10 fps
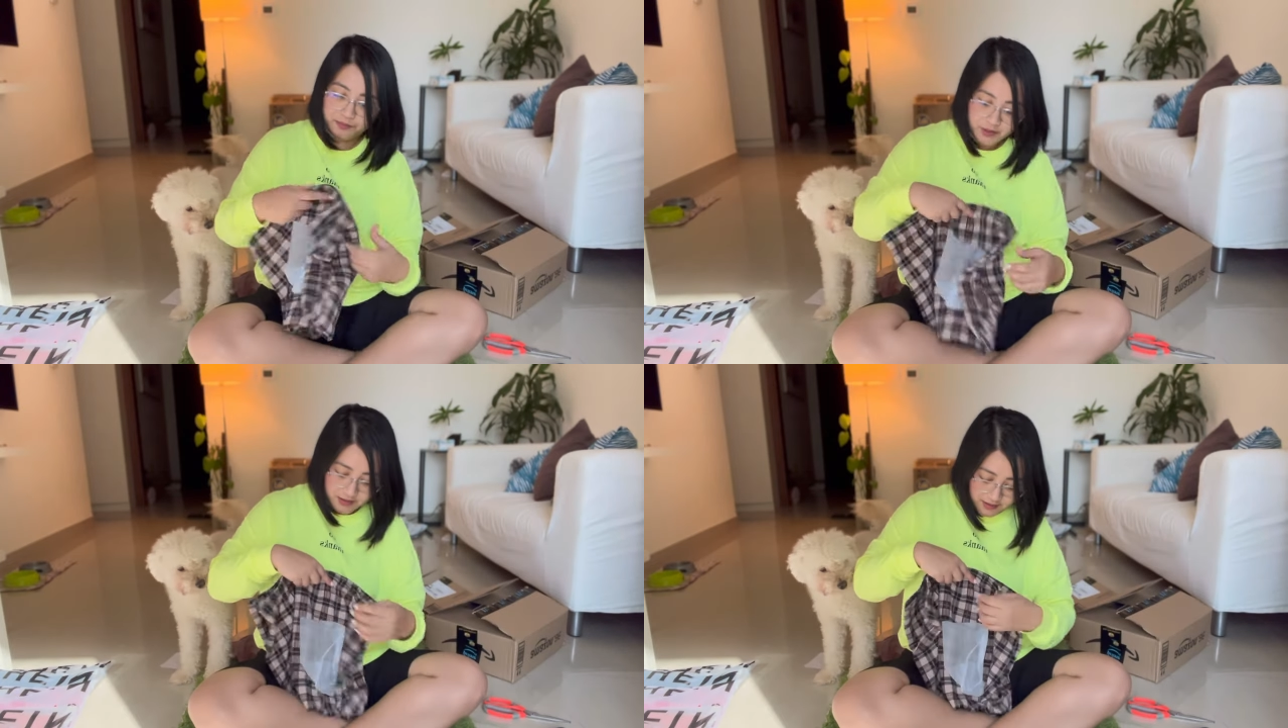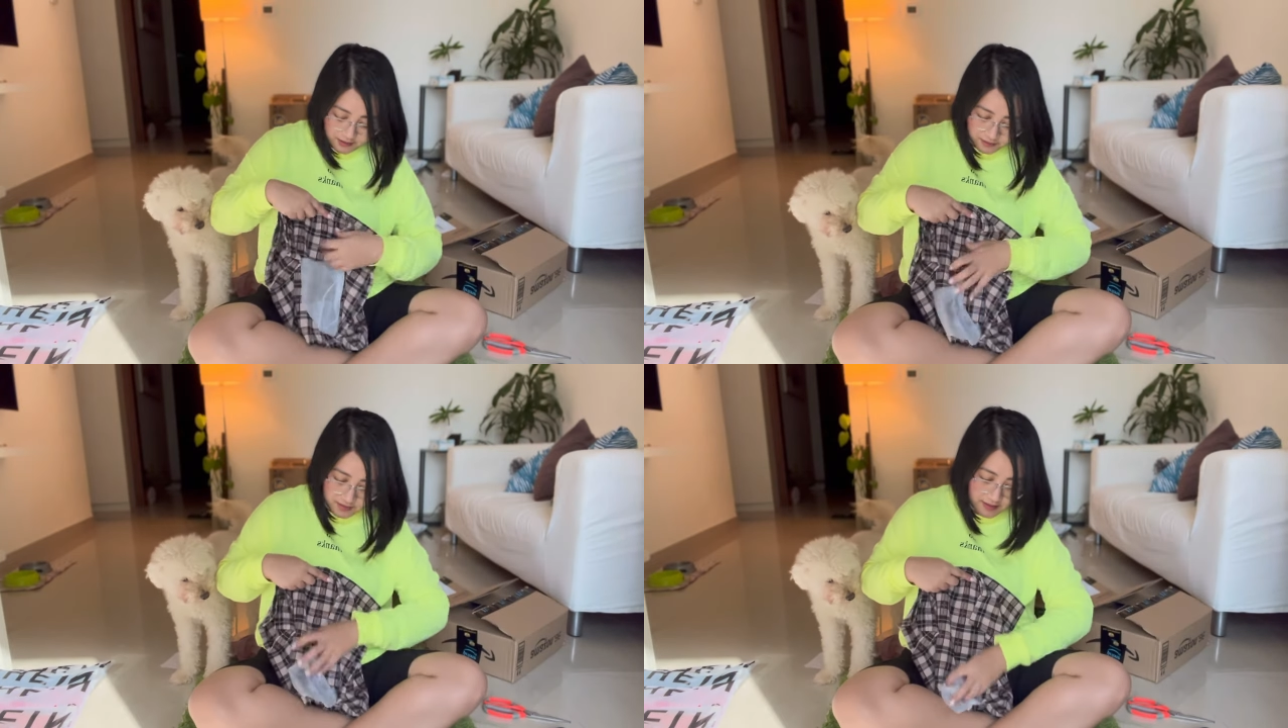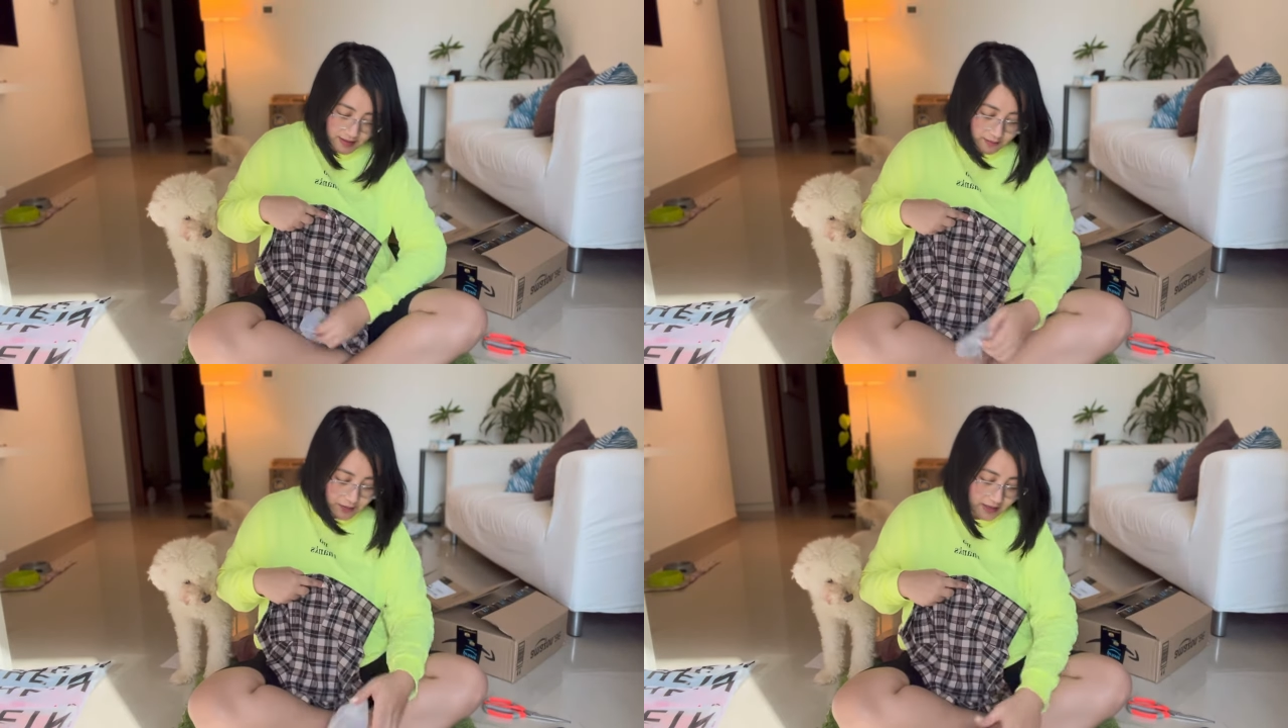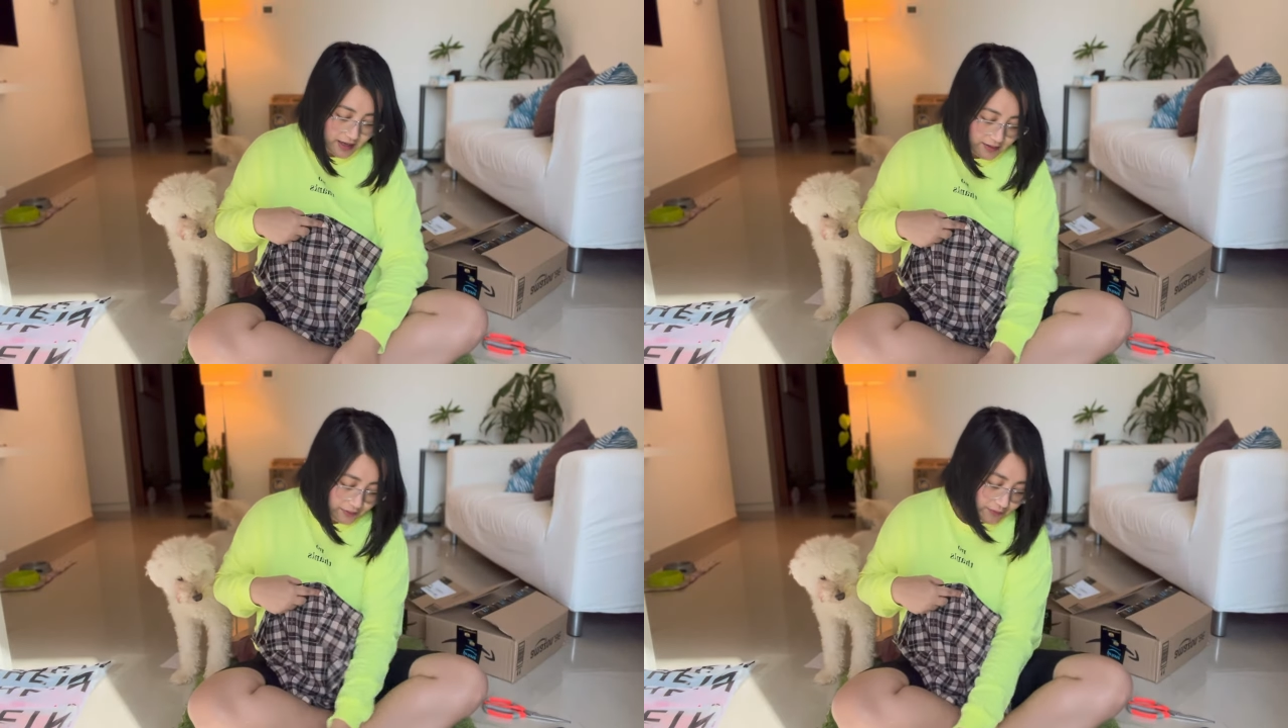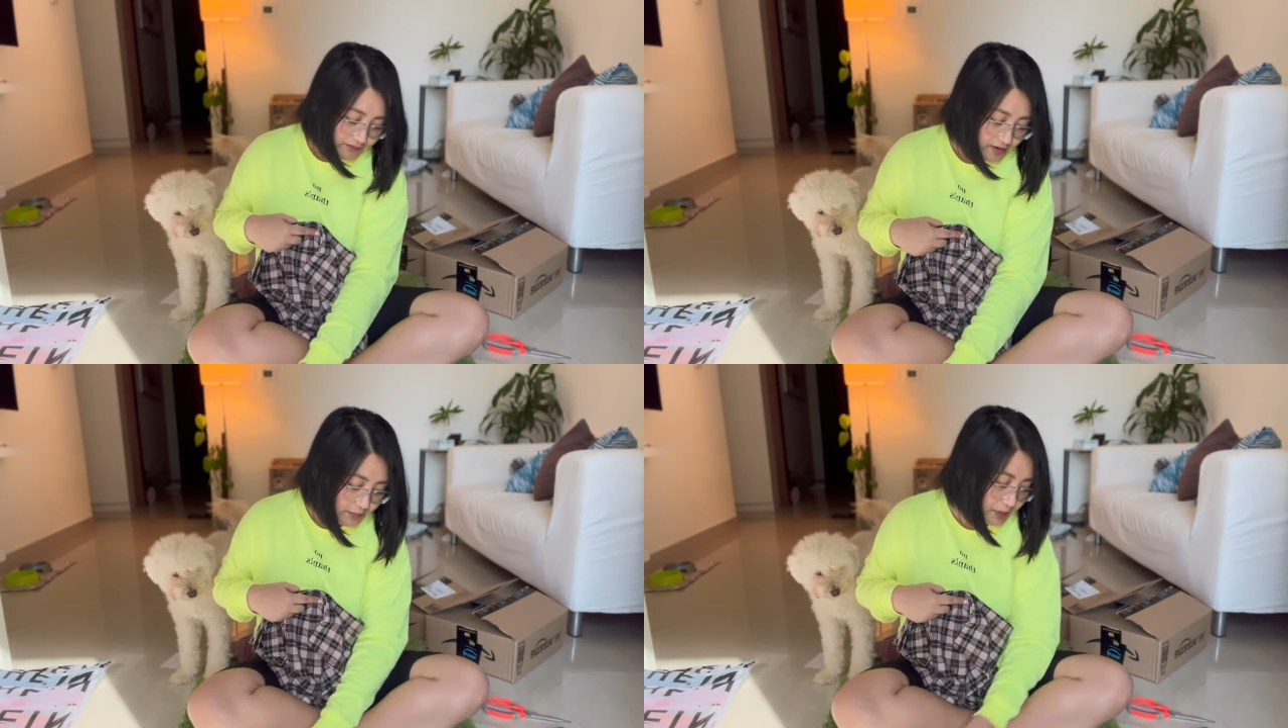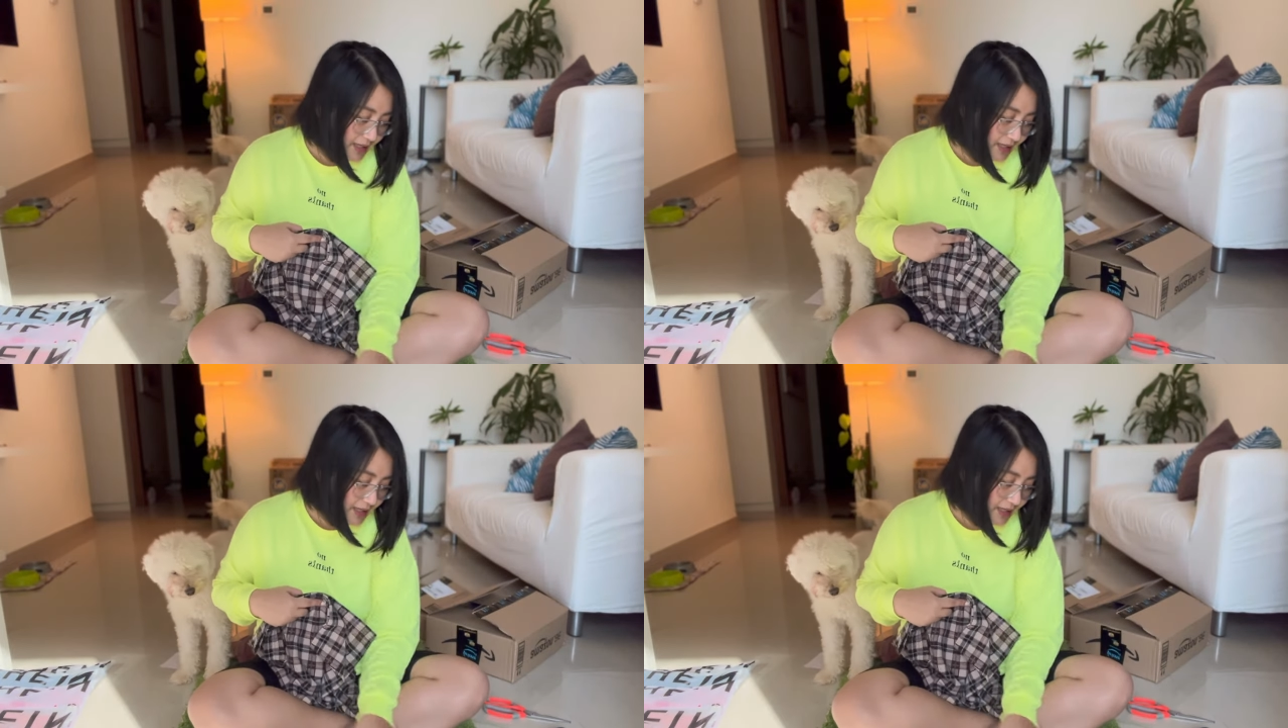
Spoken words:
person, just like my life, very